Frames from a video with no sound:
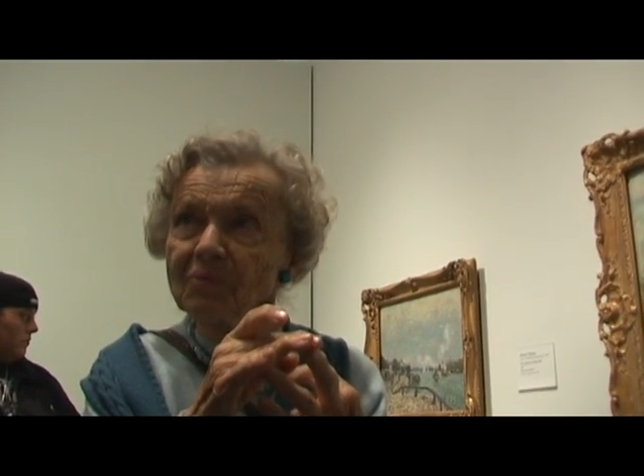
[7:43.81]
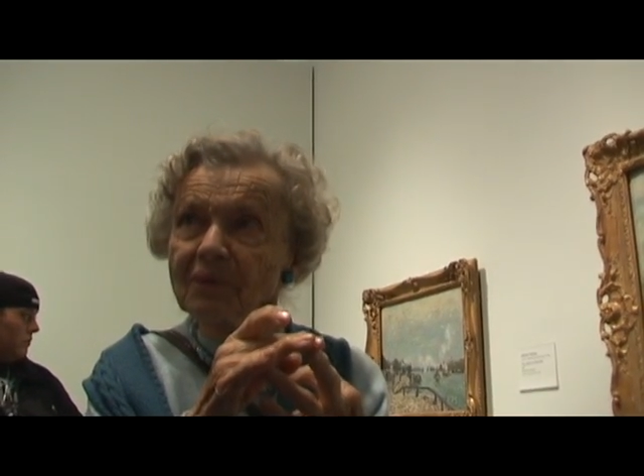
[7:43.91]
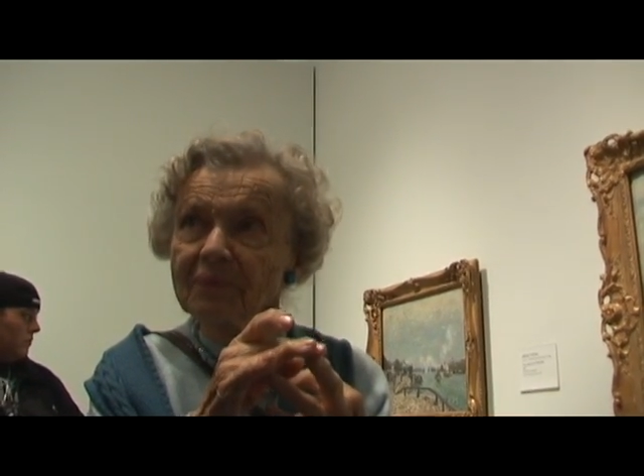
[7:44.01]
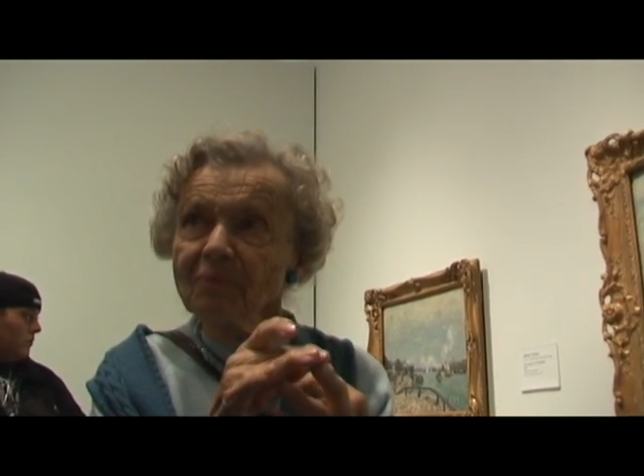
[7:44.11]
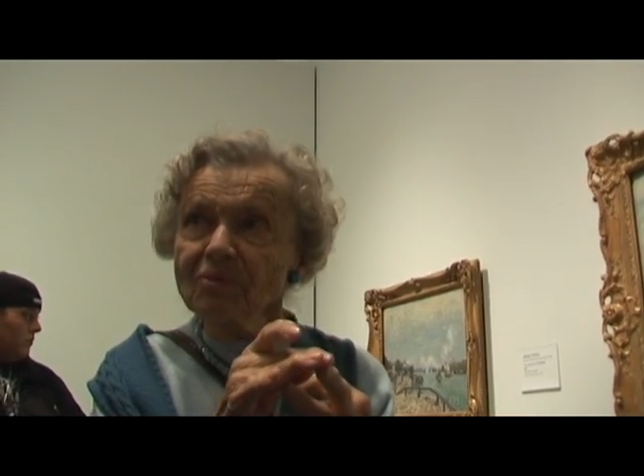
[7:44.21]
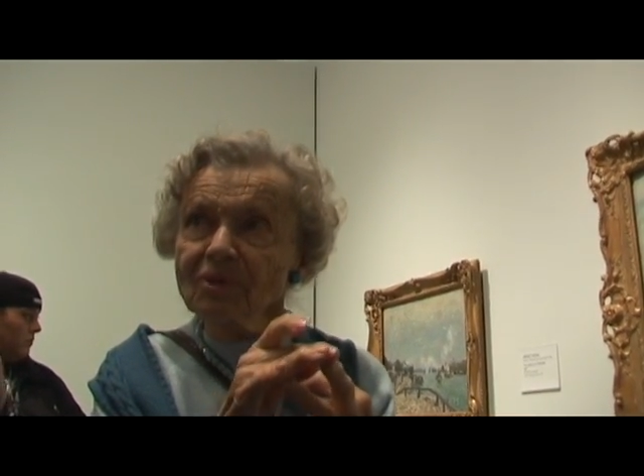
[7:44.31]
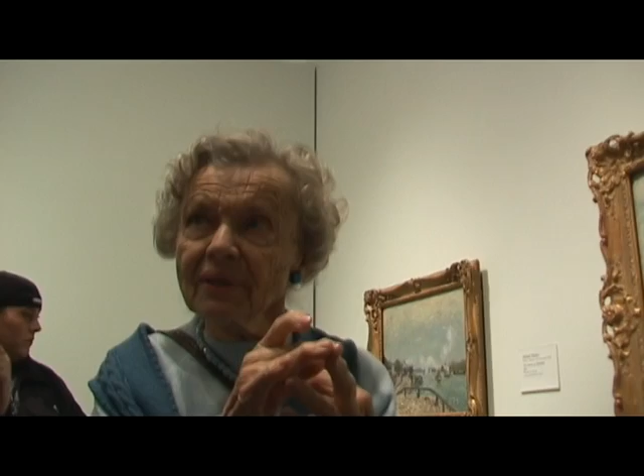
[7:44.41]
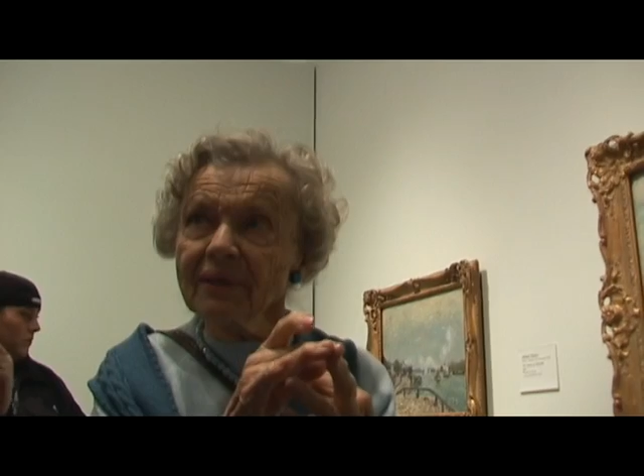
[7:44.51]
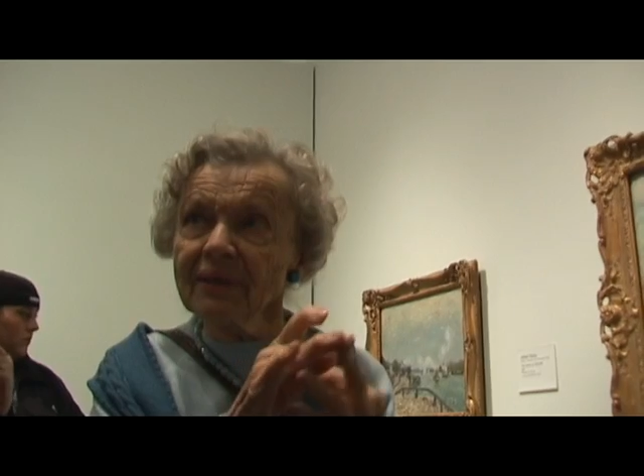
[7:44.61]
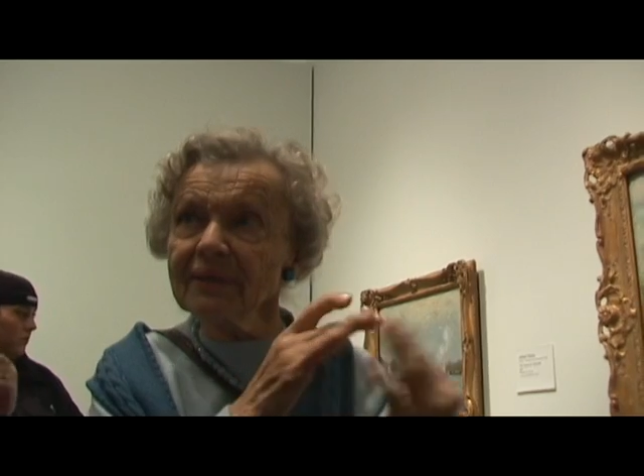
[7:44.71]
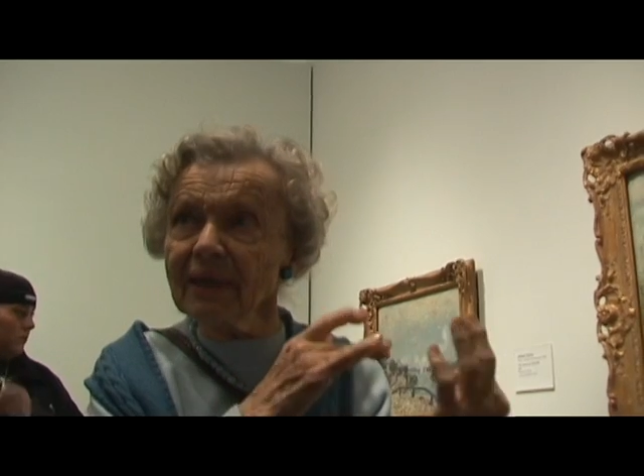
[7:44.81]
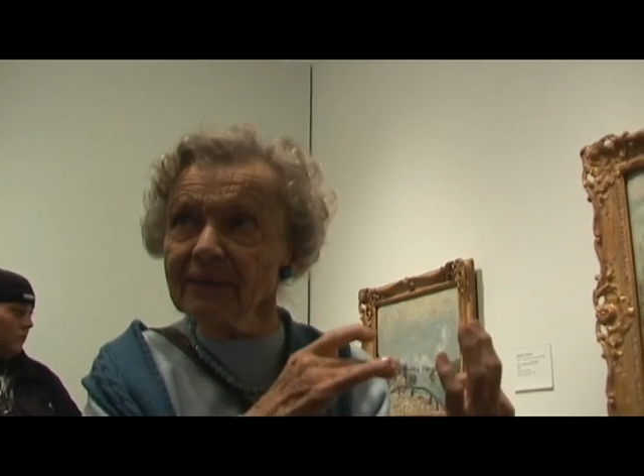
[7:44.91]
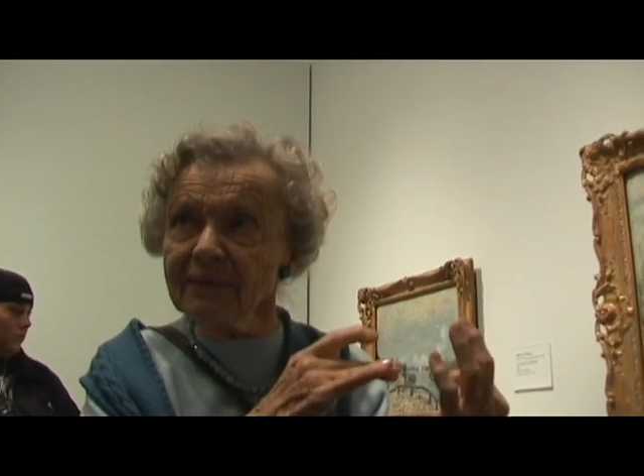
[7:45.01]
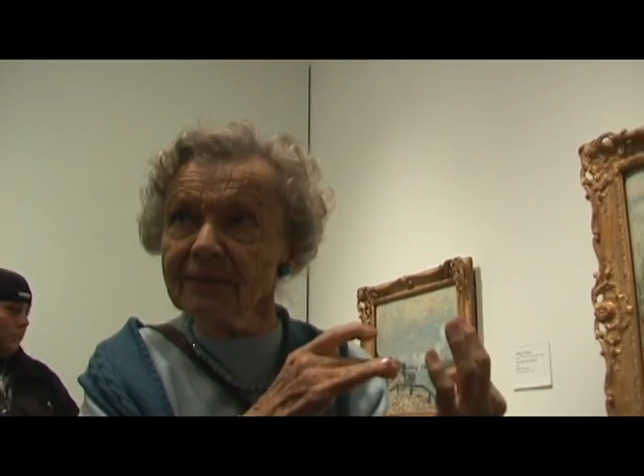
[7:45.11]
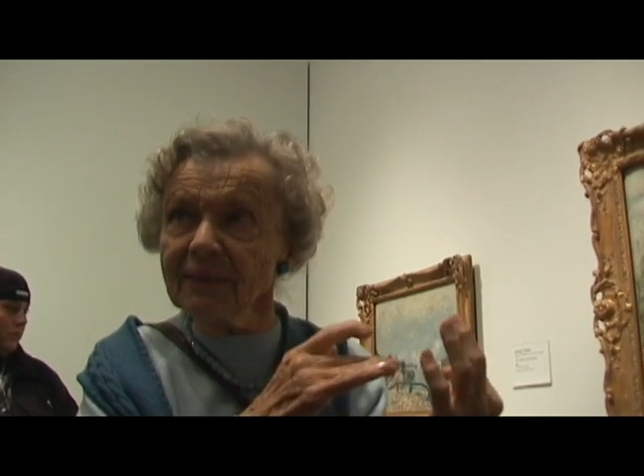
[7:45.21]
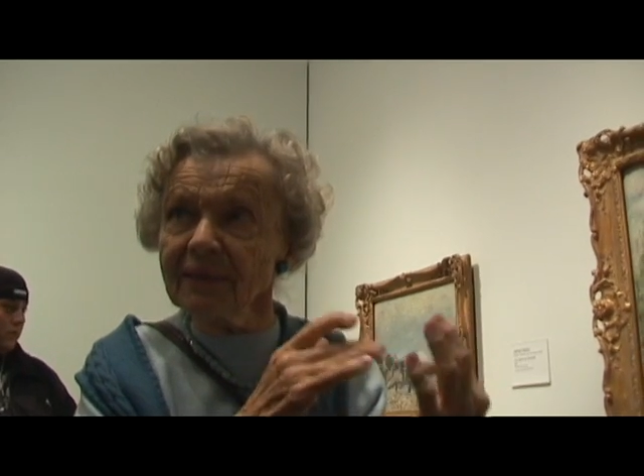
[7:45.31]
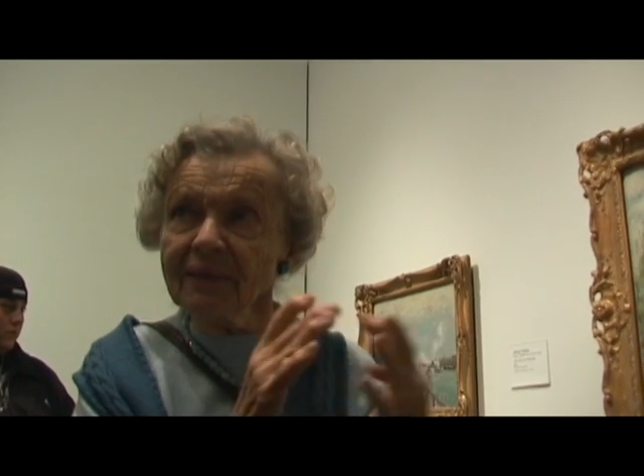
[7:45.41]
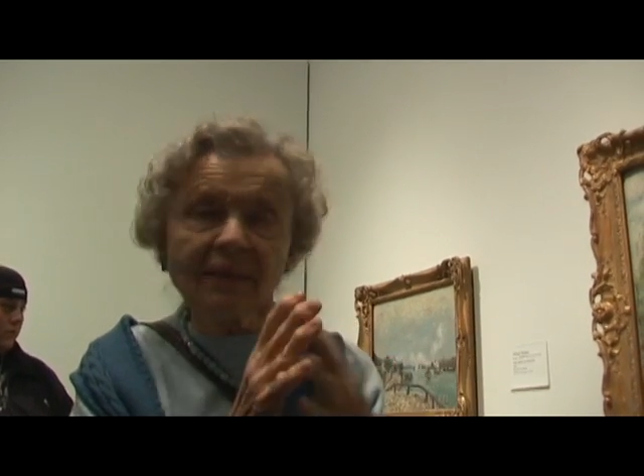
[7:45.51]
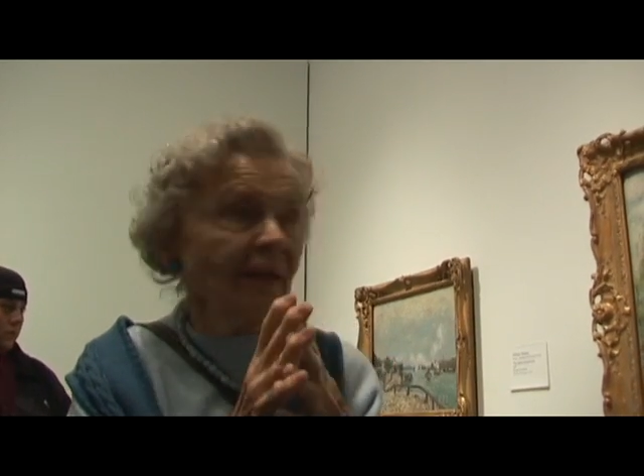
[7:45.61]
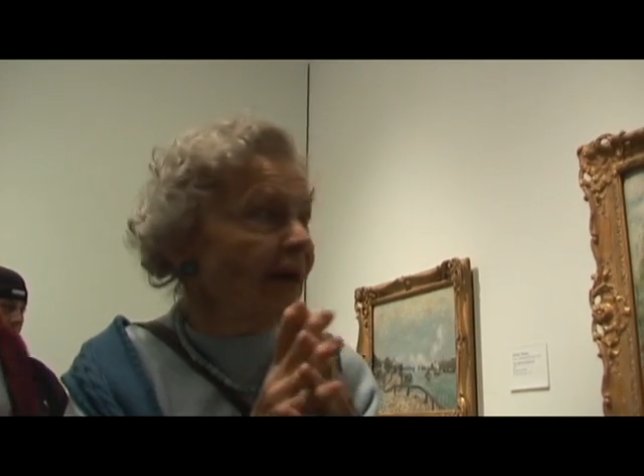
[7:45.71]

worked mostly in Tahiti, in the